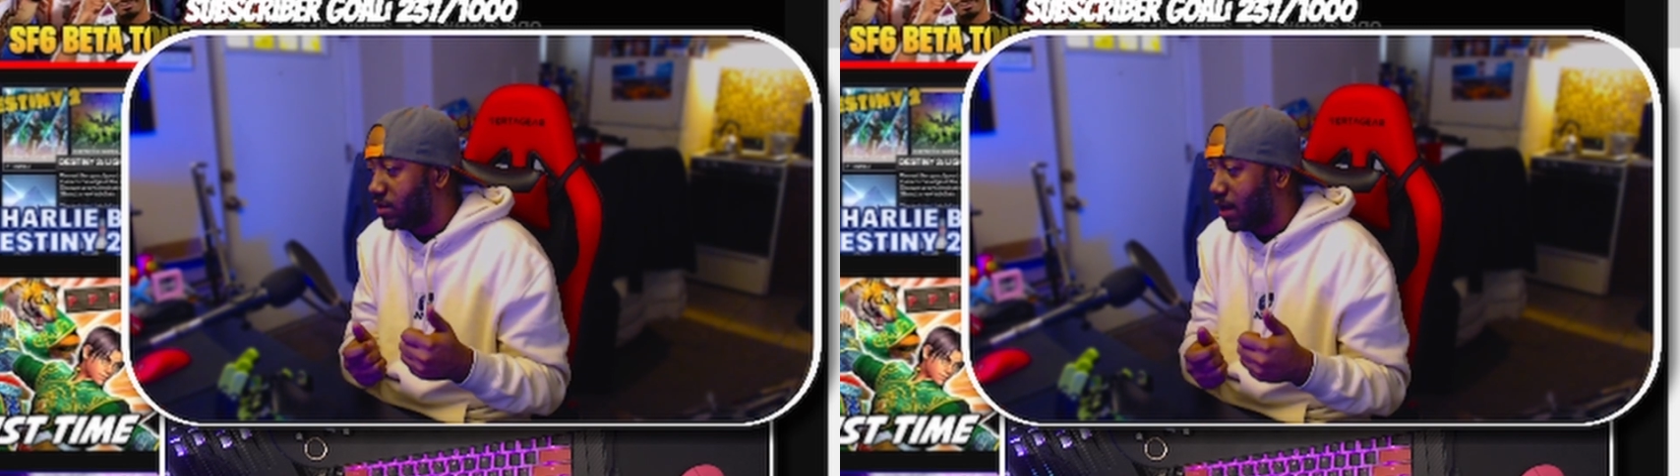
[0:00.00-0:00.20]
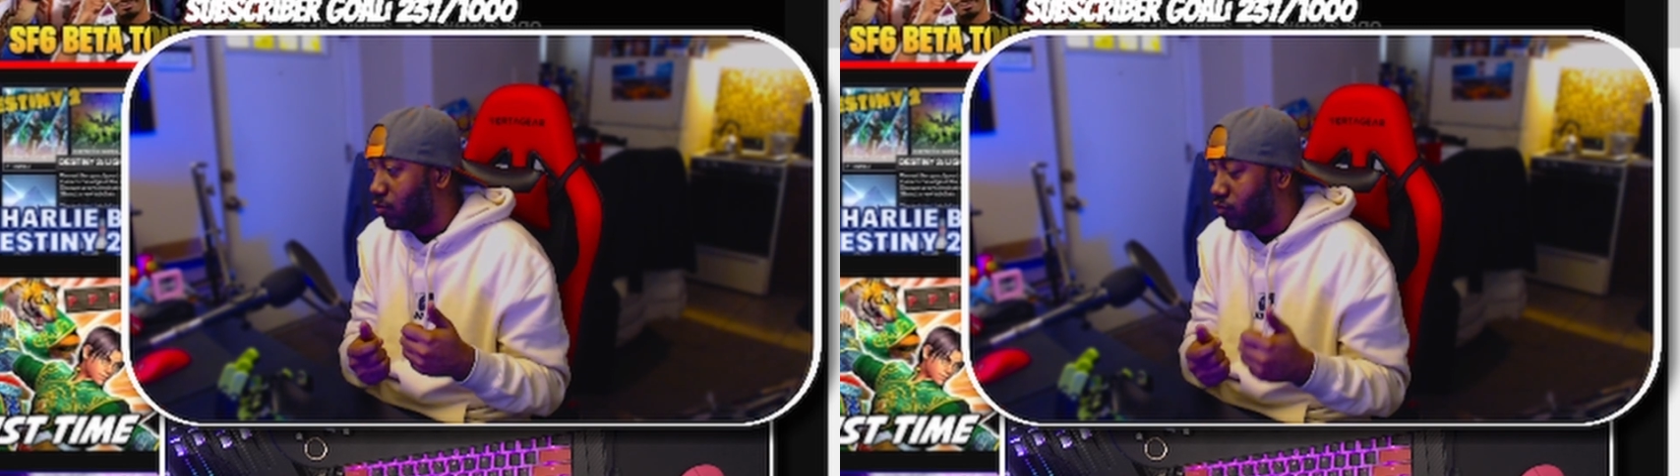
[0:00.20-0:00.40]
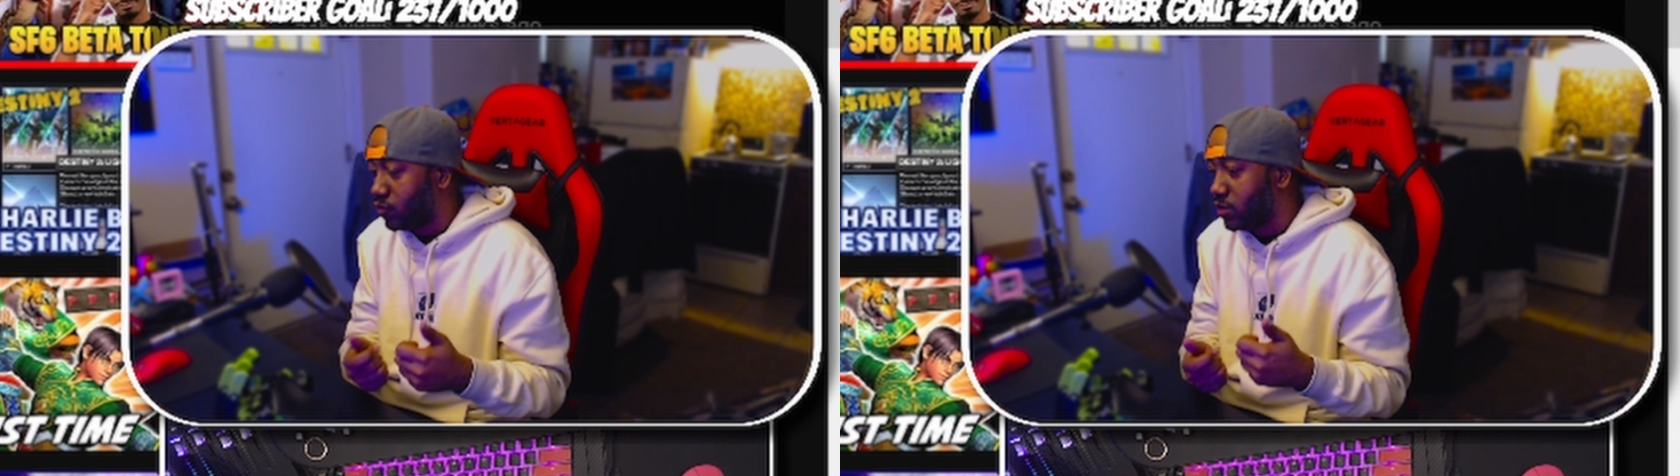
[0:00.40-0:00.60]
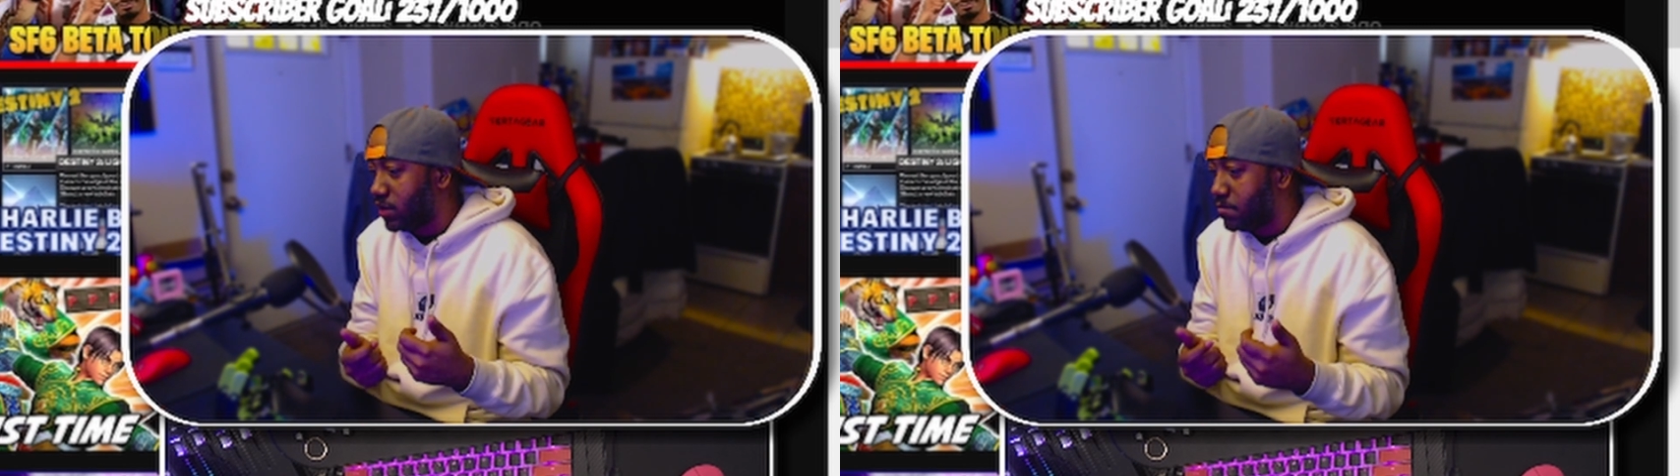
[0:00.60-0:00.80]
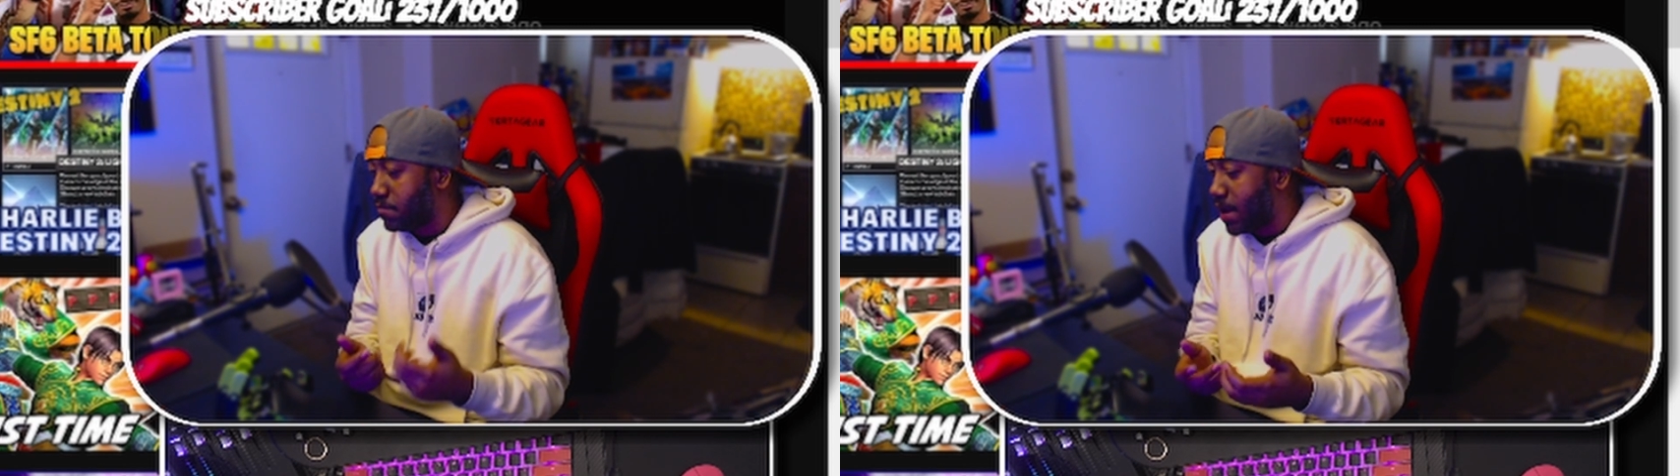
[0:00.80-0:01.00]
that
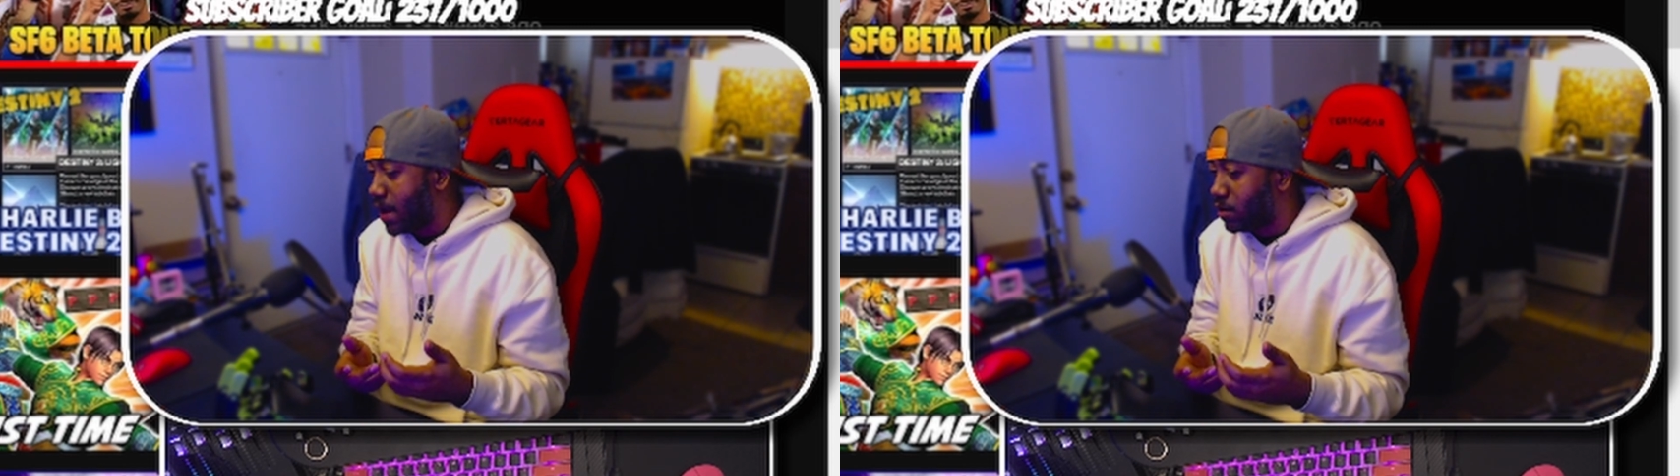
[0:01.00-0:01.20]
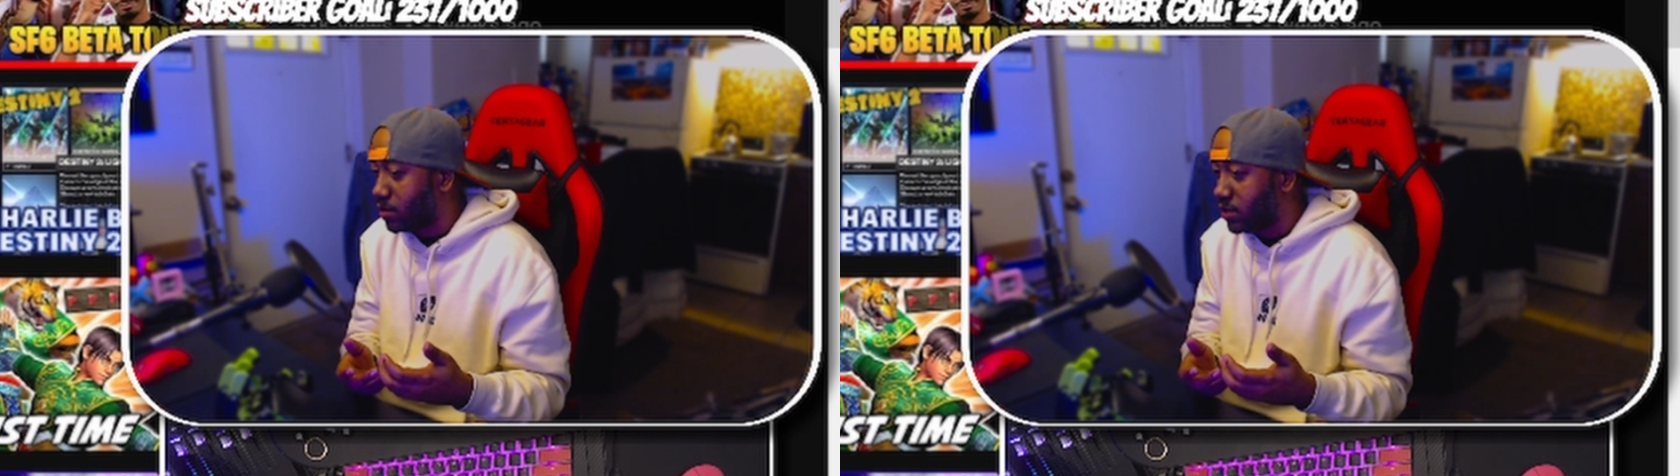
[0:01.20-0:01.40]
really matter.